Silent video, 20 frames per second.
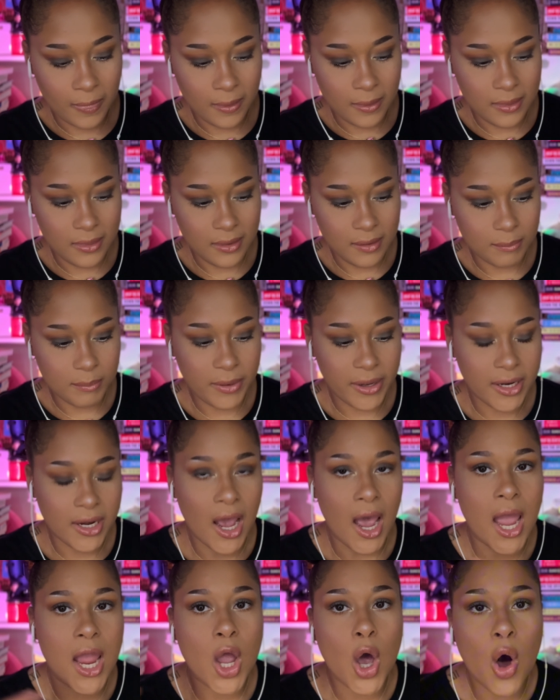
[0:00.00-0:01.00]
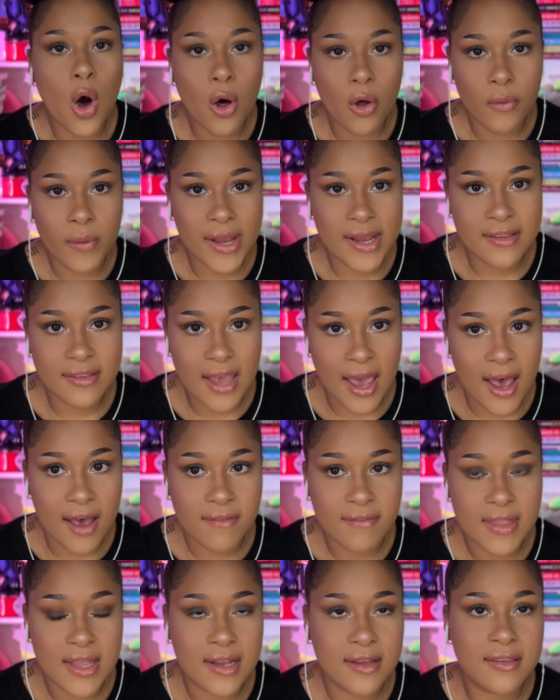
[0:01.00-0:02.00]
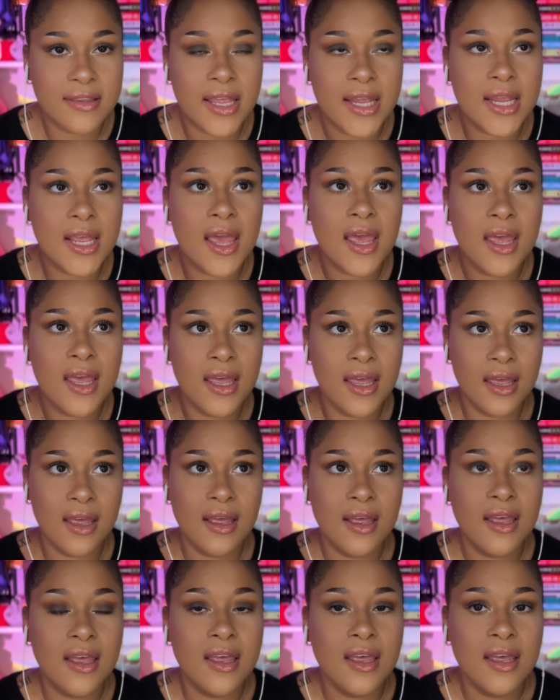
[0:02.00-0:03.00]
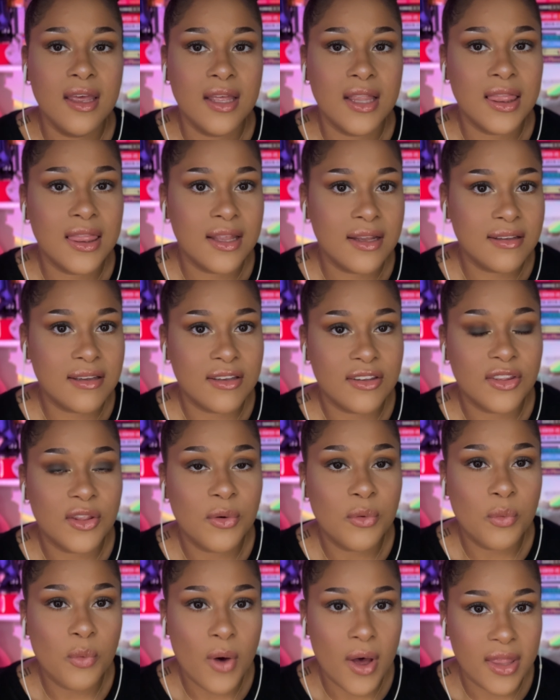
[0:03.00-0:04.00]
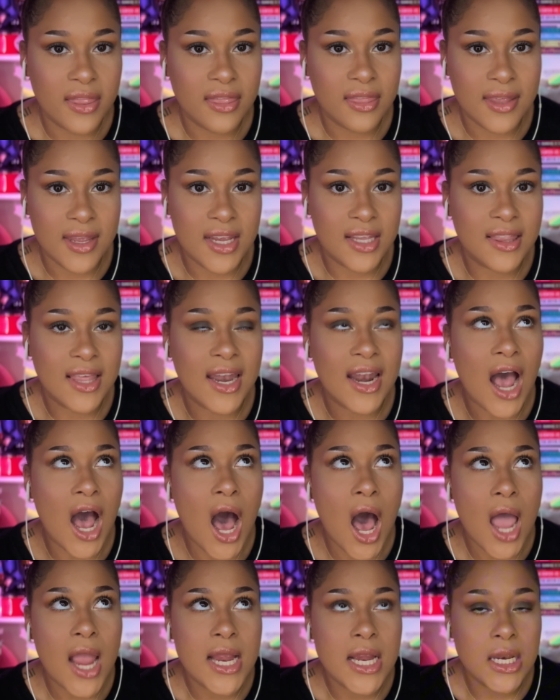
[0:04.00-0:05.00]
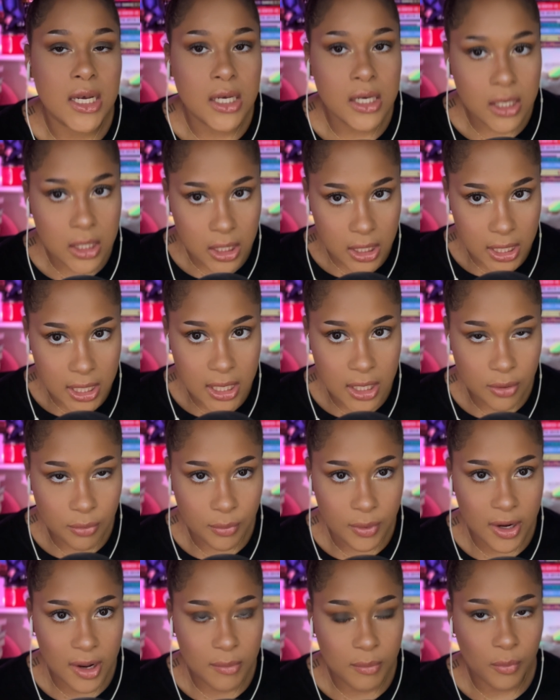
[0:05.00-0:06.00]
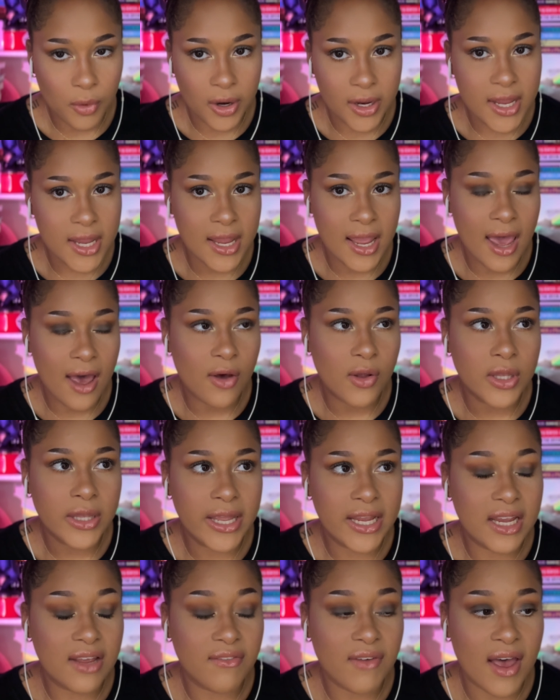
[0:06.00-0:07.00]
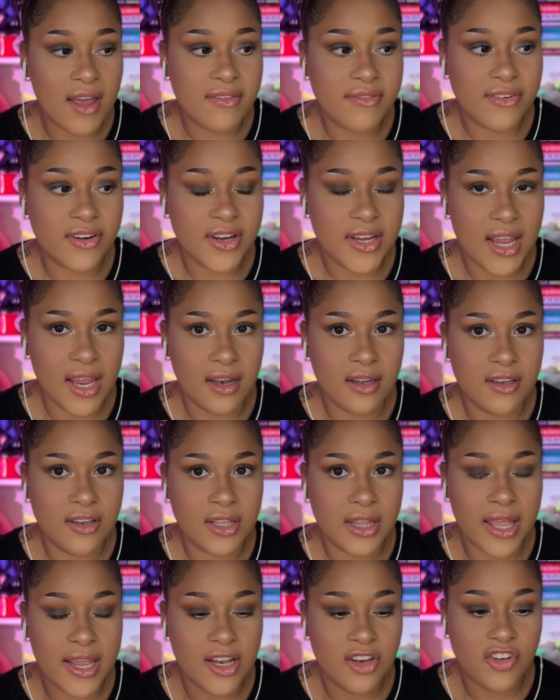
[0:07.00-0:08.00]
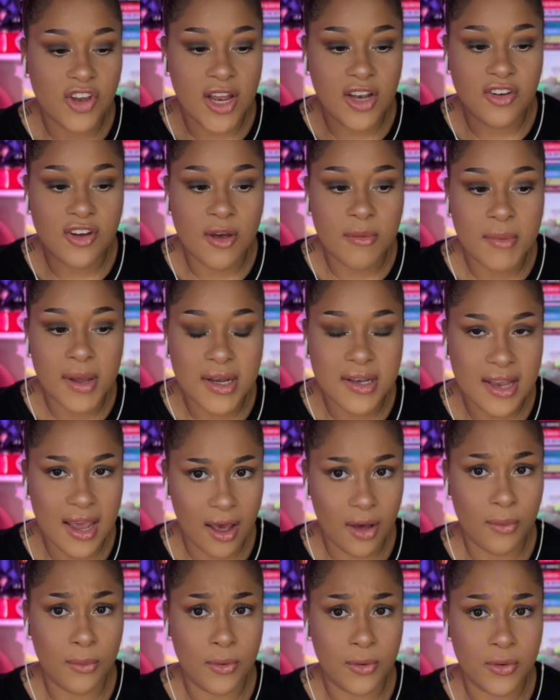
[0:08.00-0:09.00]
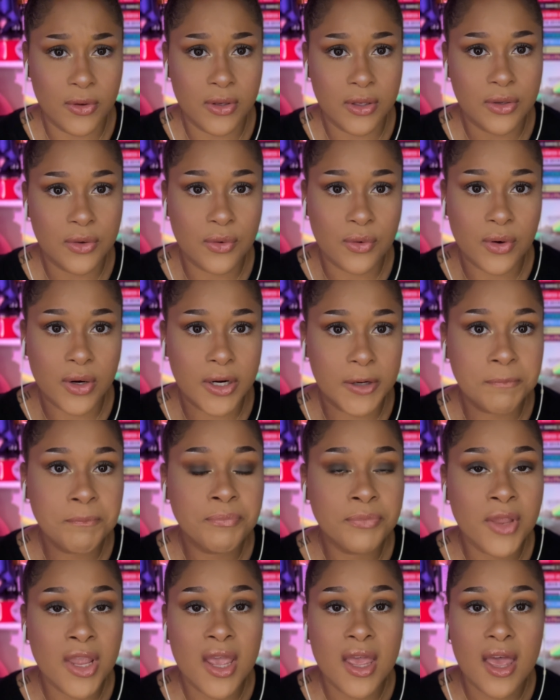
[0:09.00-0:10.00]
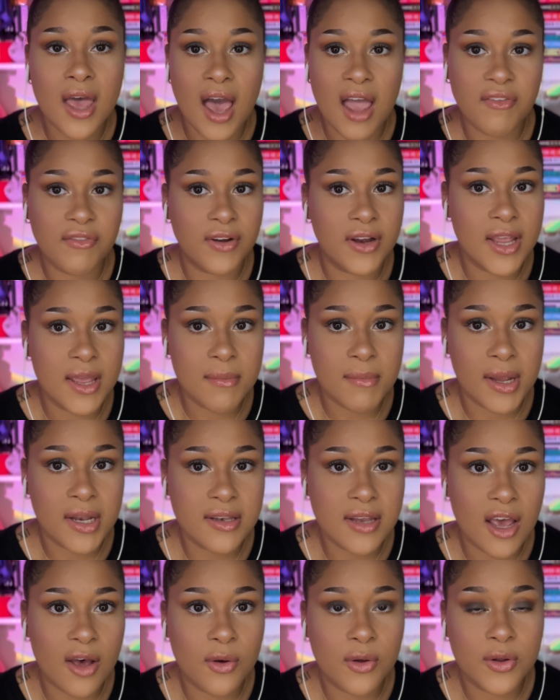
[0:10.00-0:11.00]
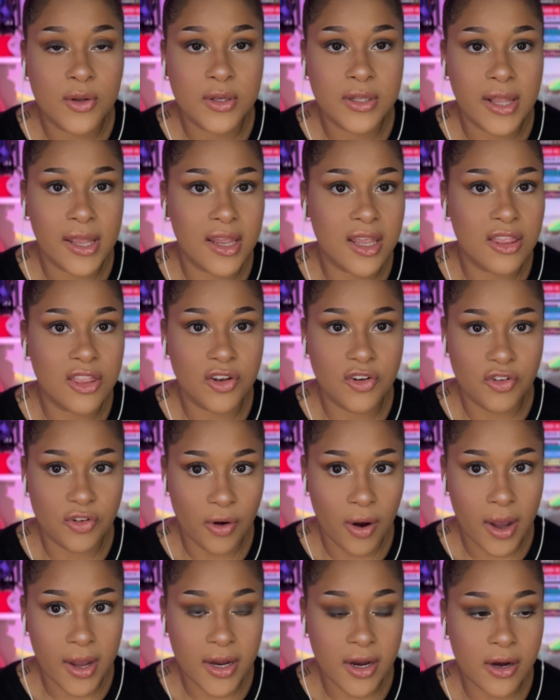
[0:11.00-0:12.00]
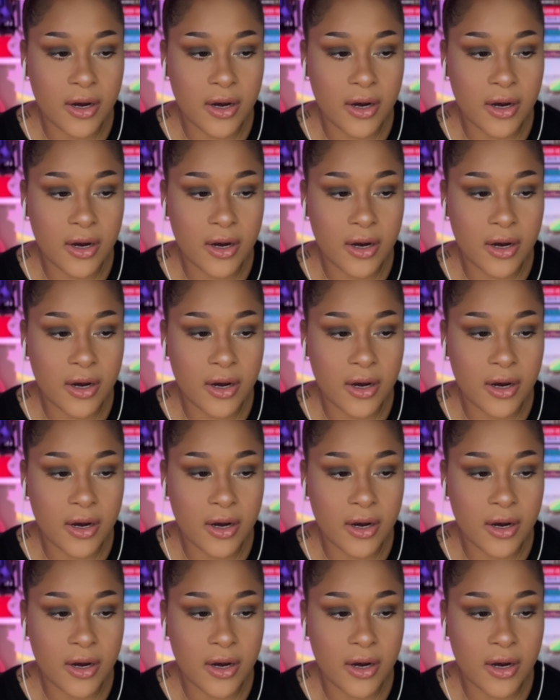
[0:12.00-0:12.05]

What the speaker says: But I always have this. Like, this is the one thing that I need when I'm working out. Like, if I forget to like change out my towel, or I forget my towel like in the dryer,